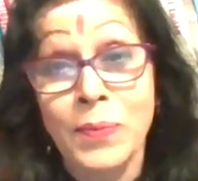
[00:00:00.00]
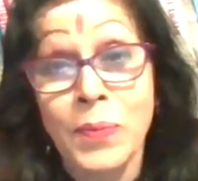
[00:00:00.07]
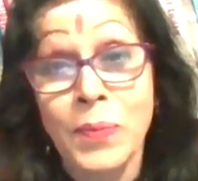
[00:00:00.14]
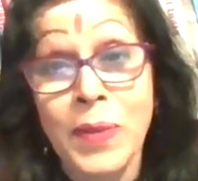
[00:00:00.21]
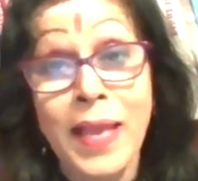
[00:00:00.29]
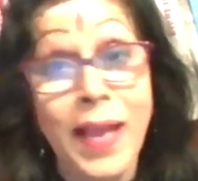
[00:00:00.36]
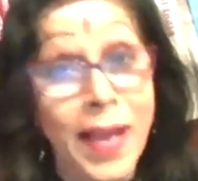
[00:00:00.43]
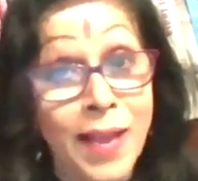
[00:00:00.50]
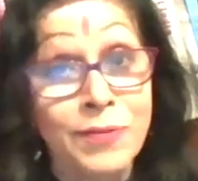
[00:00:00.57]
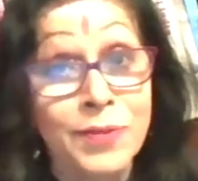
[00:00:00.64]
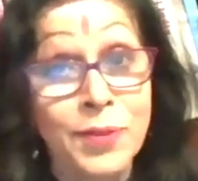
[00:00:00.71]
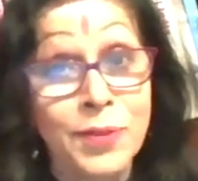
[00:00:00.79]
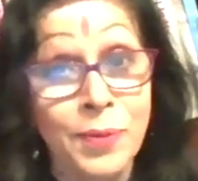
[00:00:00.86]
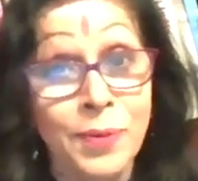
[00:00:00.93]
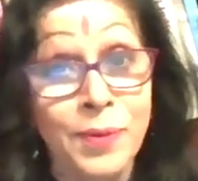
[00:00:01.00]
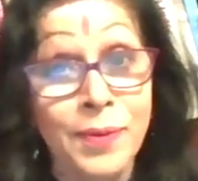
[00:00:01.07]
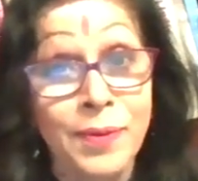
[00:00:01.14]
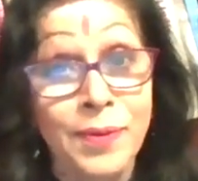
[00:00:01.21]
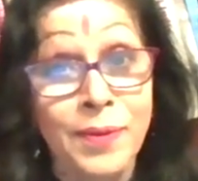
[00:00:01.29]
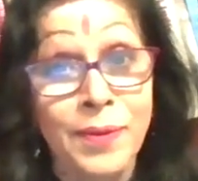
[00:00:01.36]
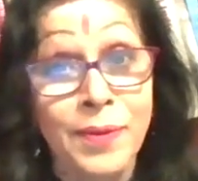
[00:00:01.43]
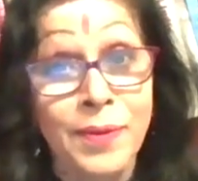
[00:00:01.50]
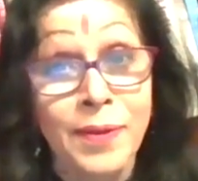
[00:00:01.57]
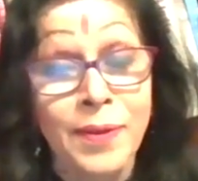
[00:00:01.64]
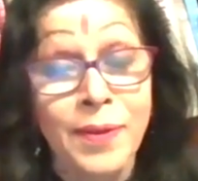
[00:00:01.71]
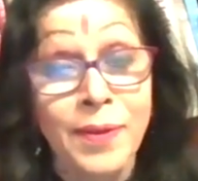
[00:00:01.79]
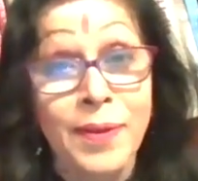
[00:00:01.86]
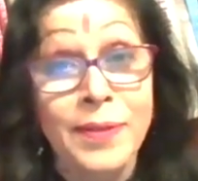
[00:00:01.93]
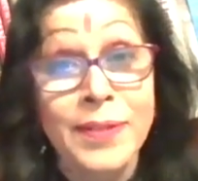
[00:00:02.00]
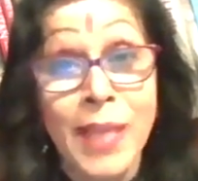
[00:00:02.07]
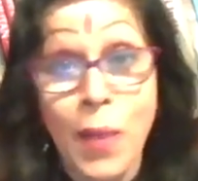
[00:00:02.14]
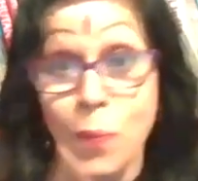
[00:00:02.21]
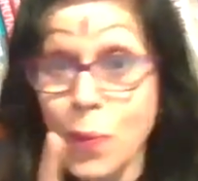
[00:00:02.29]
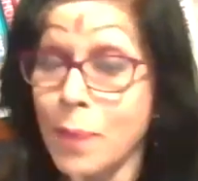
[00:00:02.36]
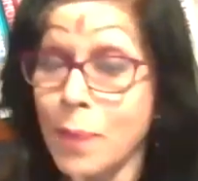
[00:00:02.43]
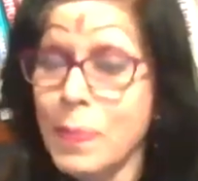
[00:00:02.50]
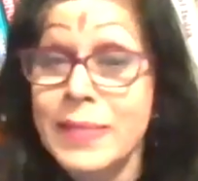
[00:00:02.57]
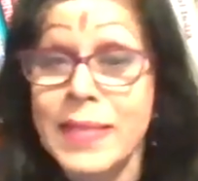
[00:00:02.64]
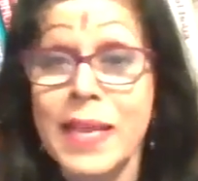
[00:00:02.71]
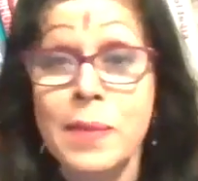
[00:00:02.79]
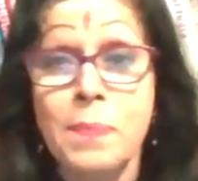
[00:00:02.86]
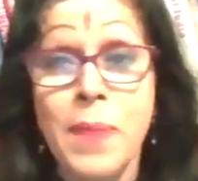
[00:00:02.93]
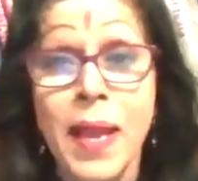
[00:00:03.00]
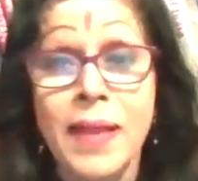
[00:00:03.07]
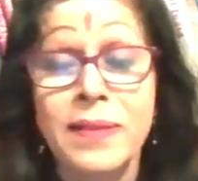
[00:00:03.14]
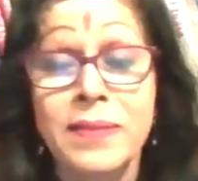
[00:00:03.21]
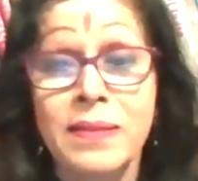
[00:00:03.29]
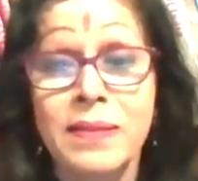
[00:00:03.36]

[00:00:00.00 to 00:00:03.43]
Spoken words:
We have to. There will be setbacks,